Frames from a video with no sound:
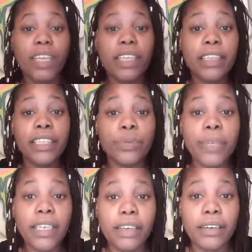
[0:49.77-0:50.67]
this
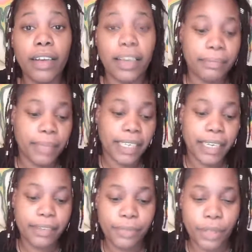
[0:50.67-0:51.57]
week,
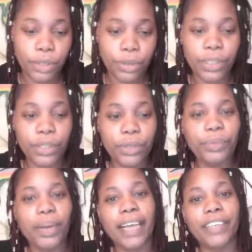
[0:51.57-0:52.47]
again, for those who are new,
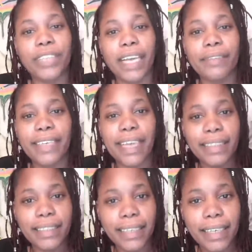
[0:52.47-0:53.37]
I usually have a
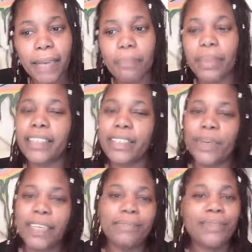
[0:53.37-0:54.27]
guest, but this
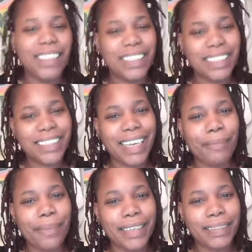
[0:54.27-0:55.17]
week you just got
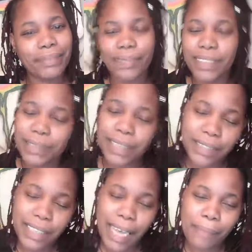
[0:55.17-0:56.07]
me.
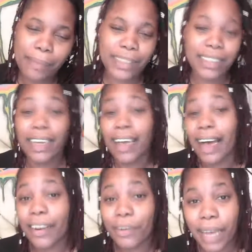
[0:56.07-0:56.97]
Sometimes it happens.
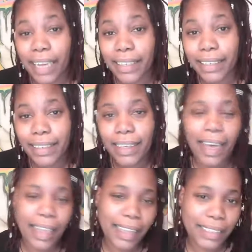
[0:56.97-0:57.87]
I don't mind it.
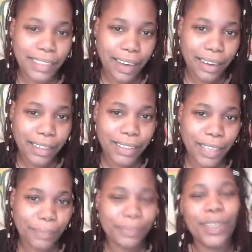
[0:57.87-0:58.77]
I like to talk.
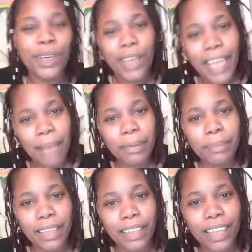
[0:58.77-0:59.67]
So happy
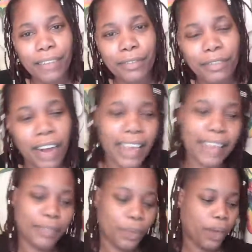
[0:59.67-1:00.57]
Mother Loving Friday.
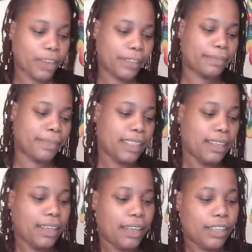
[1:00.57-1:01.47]
Welcome.
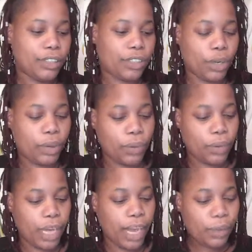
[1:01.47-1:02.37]
So
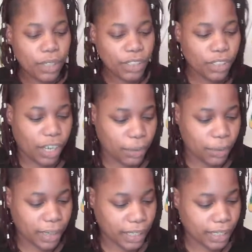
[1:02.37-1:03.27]
I want to start
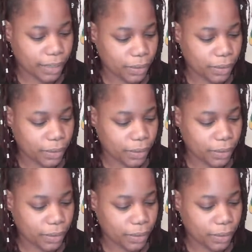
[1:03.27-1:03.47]
with,